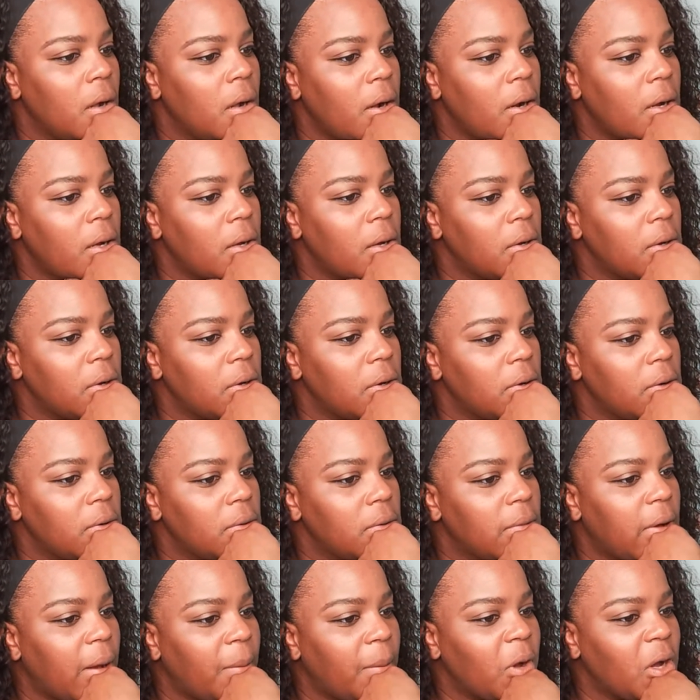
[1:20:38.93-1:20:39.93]

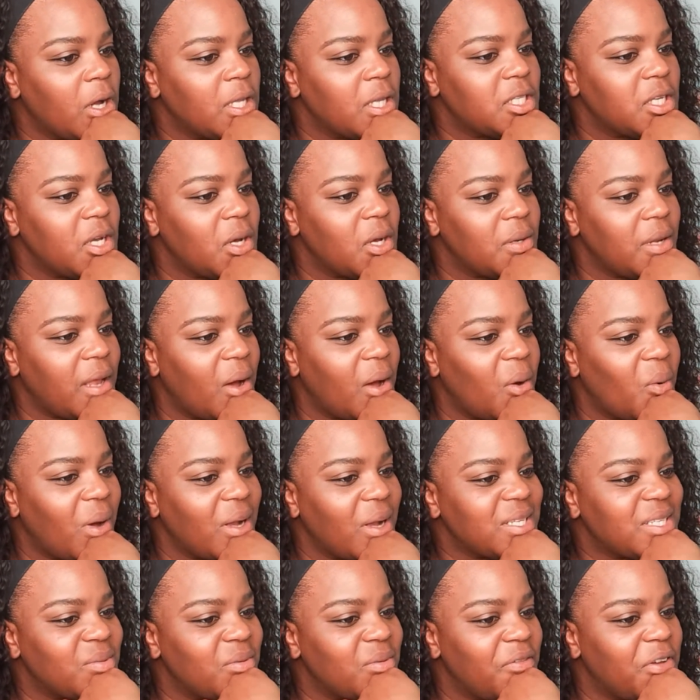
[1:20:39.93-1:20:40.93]
I'm going to go now and
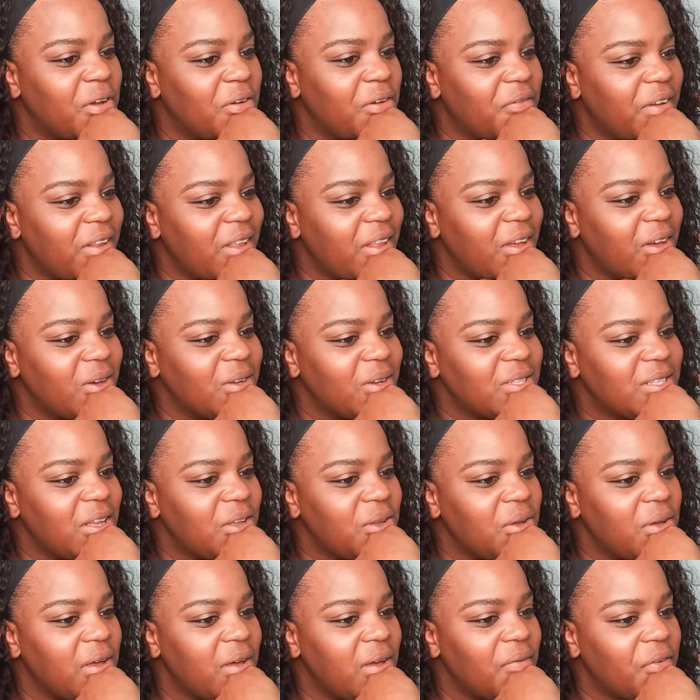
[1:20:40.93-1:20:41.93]
watch some of your videos. Thank
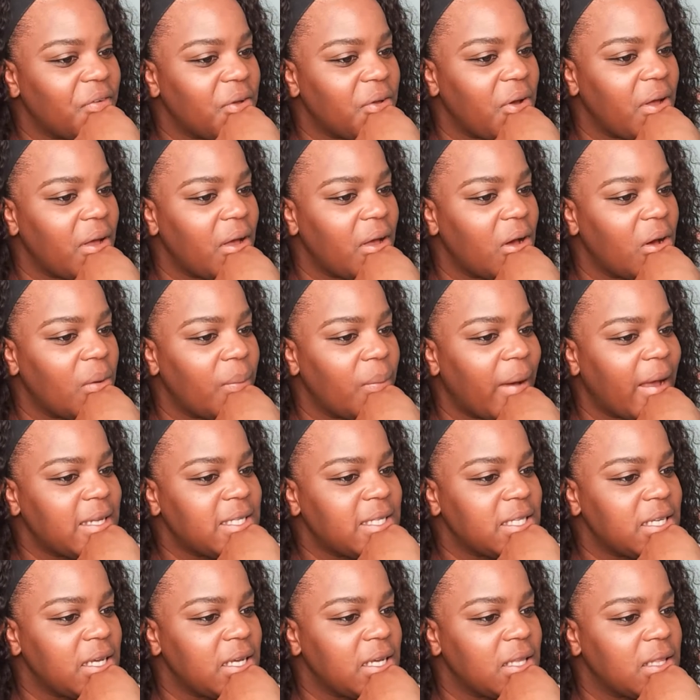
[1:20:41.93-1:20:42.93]
you again for your help. I
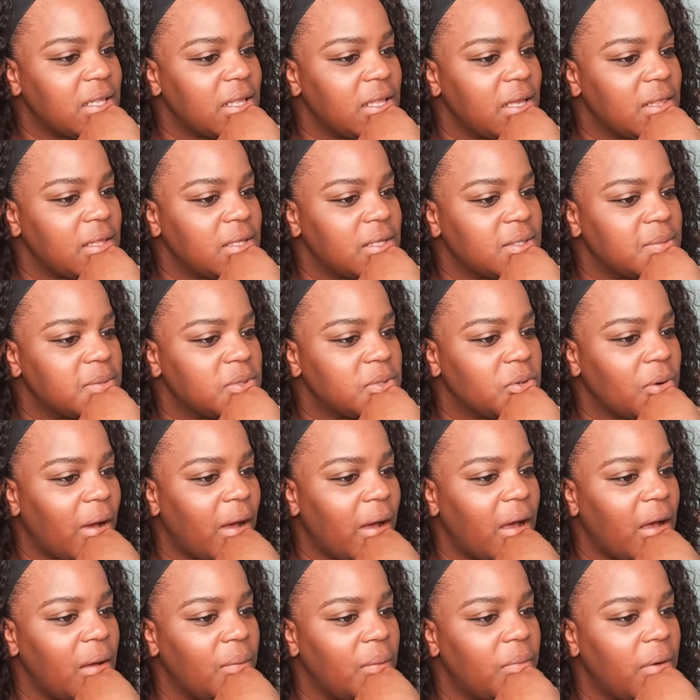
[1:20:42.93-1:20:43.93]
did click the
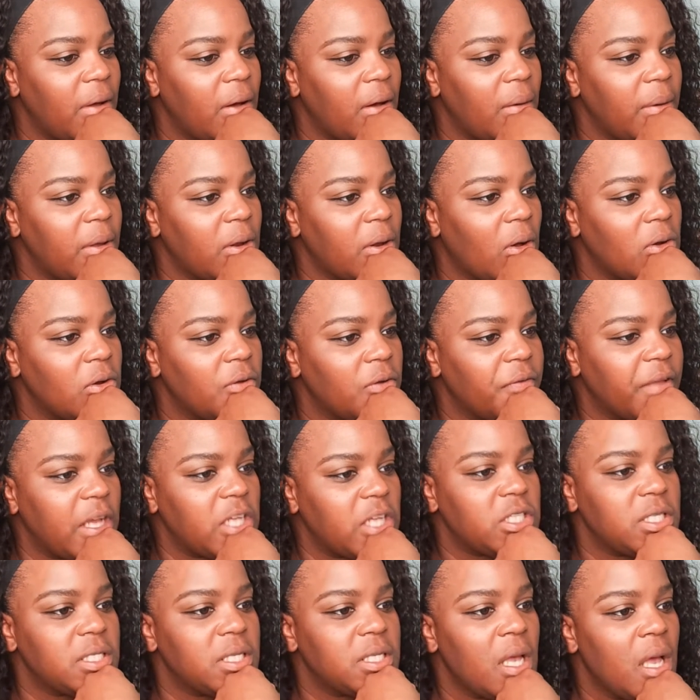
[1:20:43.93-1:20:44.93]
subscribe and all
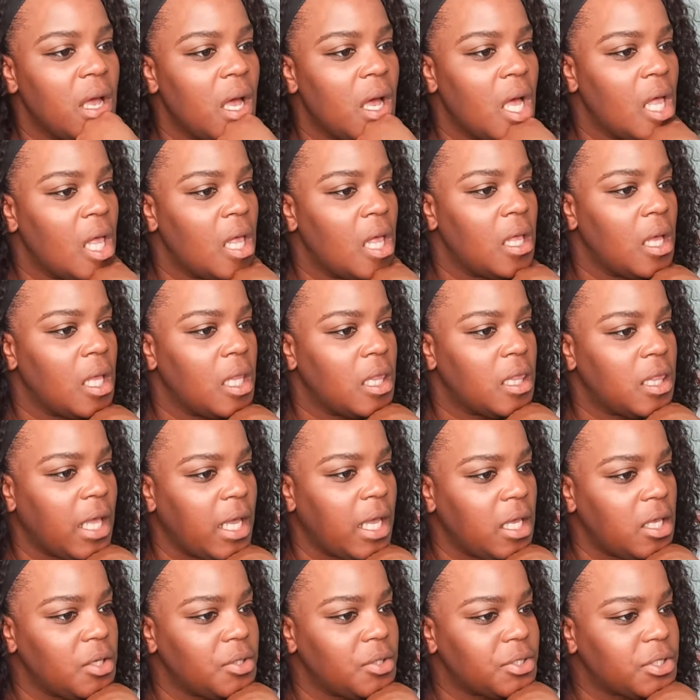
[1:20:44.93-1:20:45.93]
notifications.
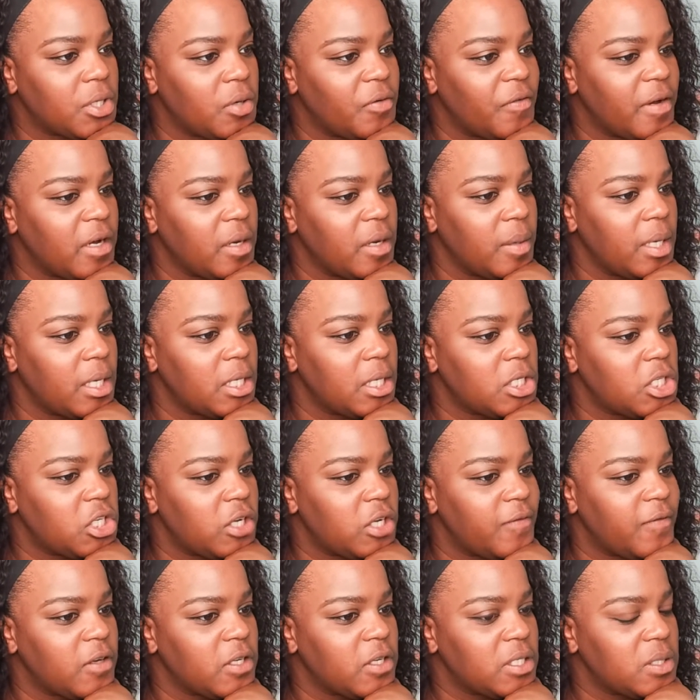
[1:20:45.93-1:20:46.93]
Thank you so very much
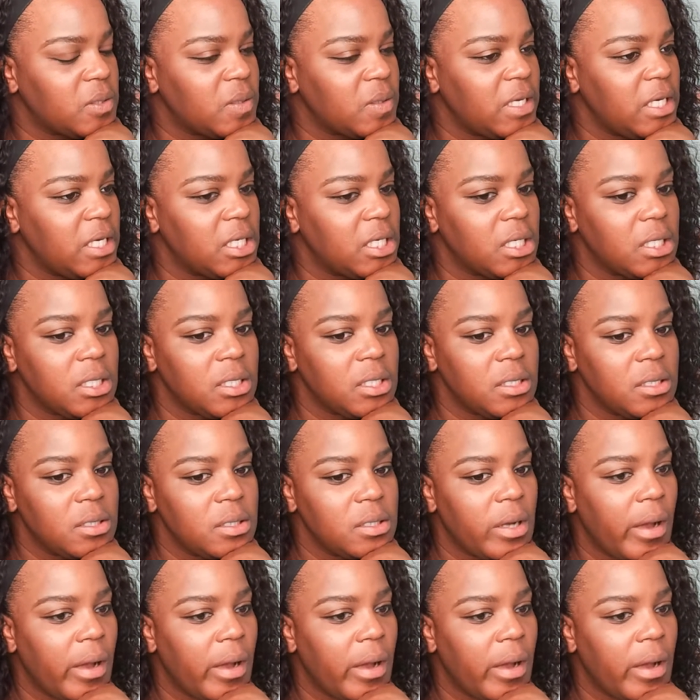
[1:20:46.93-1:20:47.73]
if you're still here.